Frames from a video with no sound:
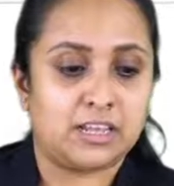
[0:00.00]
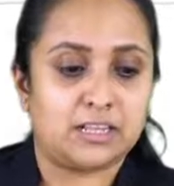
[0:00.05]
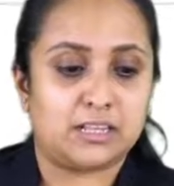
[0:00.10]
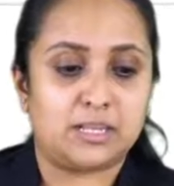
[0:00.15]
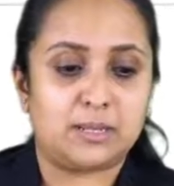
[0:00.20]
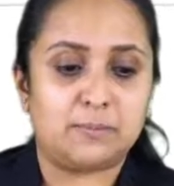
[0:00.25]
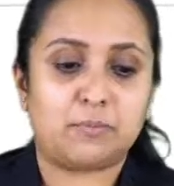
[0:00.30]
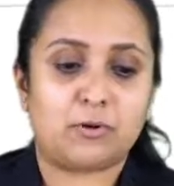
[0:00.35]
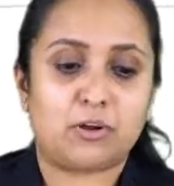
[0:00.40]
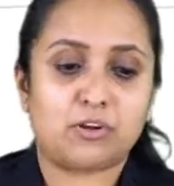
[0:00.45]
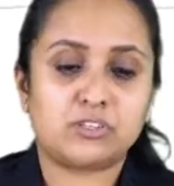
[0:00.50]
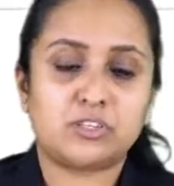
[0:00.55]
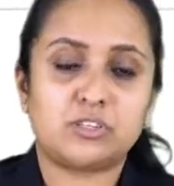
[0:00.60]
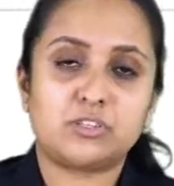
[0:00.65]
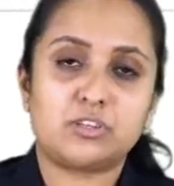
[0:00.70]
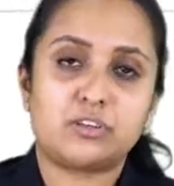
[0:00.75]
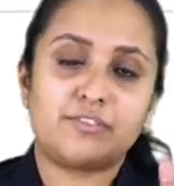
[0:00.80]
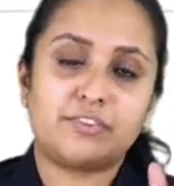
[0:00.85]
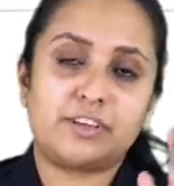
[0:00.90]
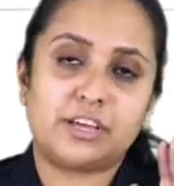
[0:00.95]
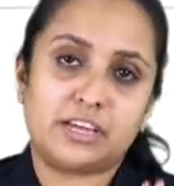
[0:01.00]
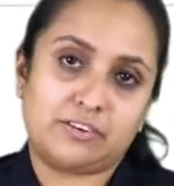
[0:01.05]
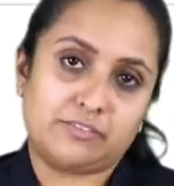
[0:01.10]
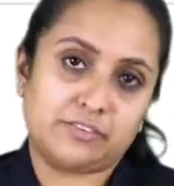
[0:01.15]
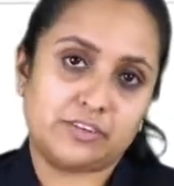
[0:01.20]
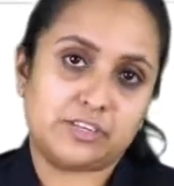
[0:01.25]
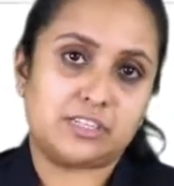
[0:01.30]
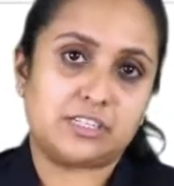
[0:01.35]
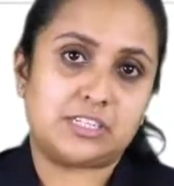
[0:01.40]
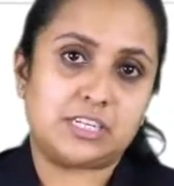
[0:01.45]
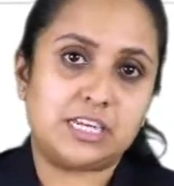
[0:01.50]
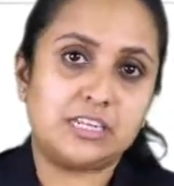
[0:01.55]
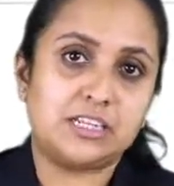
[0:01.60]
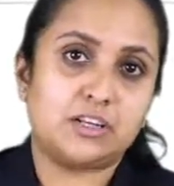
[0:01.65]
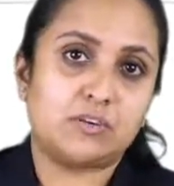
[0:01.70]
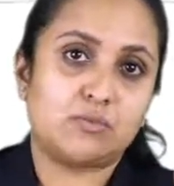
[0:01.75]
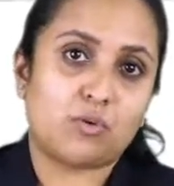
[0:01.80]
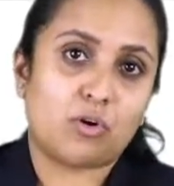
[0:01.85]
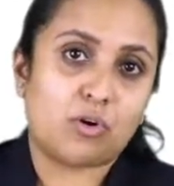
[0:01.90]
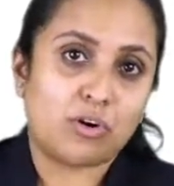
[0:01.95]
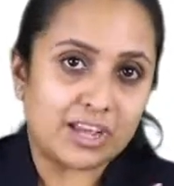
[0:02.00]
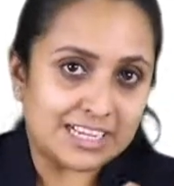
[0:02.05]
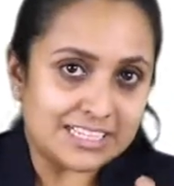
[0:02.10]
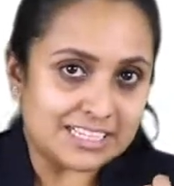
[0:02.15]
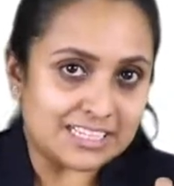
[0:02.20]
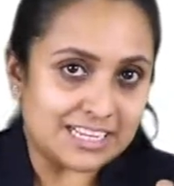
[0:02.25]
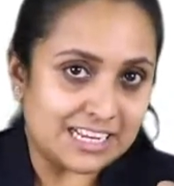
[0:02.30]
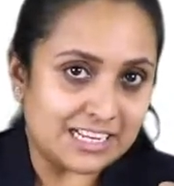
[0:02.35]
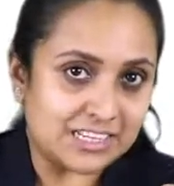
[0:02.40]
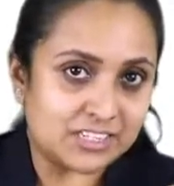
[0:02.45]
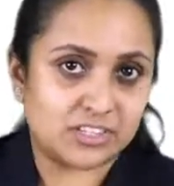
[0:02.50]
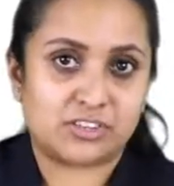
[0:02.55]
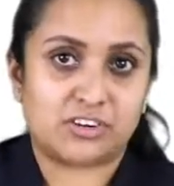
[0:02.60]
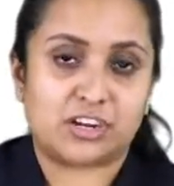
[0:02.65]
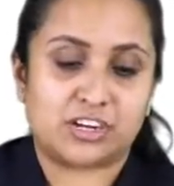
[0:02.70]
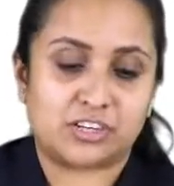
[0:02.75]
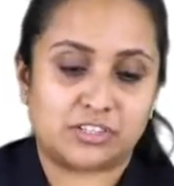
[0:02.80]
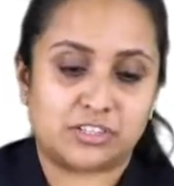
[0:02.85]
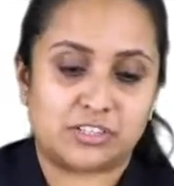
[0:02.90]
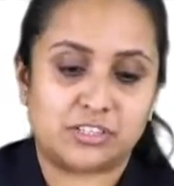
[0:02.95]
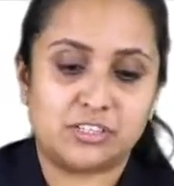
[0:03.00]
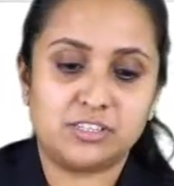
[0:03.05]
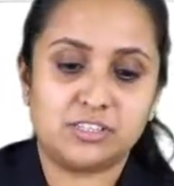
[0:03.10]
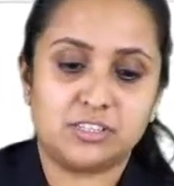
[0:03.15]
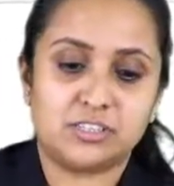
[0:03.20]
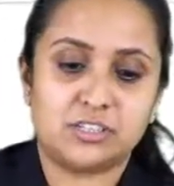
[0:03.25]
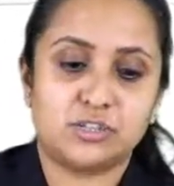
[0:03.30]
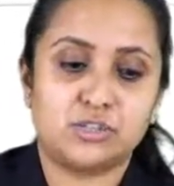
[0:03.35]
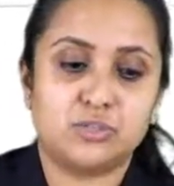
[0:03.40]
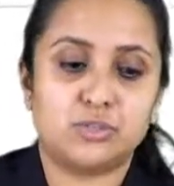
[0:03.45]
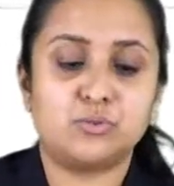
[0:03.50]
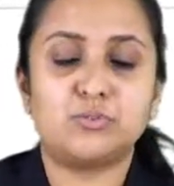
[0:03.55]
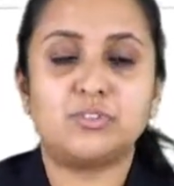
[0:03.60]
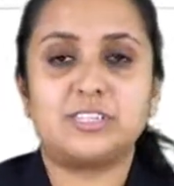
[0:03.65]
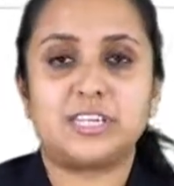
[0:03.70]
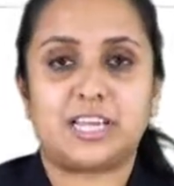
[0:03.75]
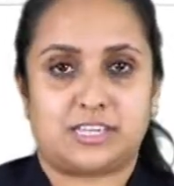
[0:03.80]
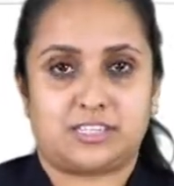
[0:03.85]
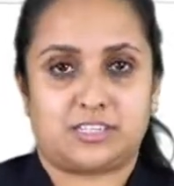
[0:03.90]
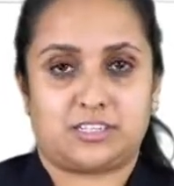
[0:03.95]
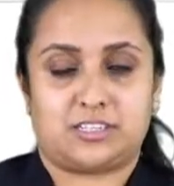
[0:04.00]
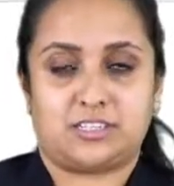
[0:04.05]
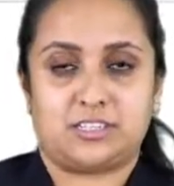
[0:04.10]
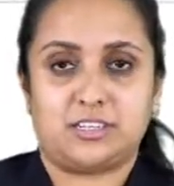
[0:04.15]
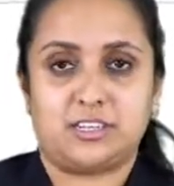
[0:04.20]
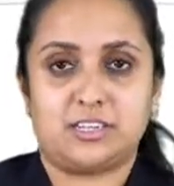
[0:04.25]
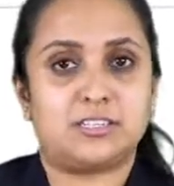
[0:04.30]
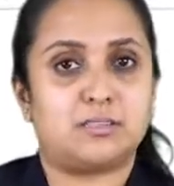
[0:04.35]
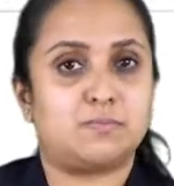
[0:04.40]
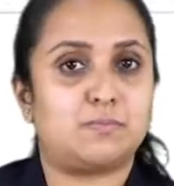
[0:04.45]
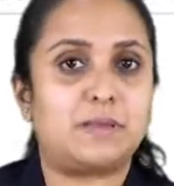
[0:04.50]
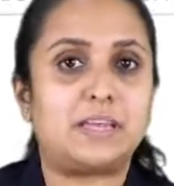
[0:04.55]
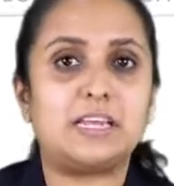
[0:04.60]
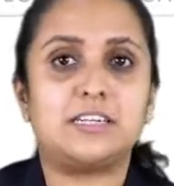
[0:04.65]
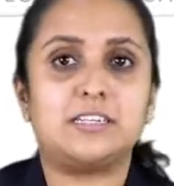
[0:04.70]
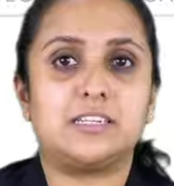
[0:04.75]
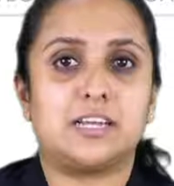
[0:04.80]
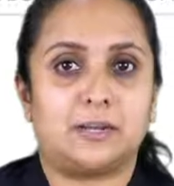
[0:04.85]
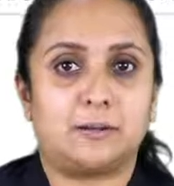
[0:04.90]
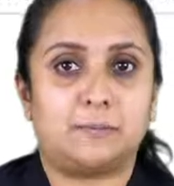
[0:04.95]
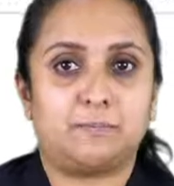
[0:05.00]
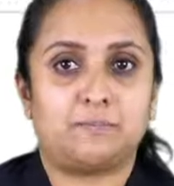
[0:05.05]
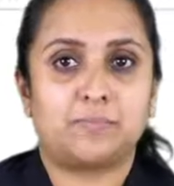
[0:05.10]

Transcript: the process of converting the voice instructions to text is being done.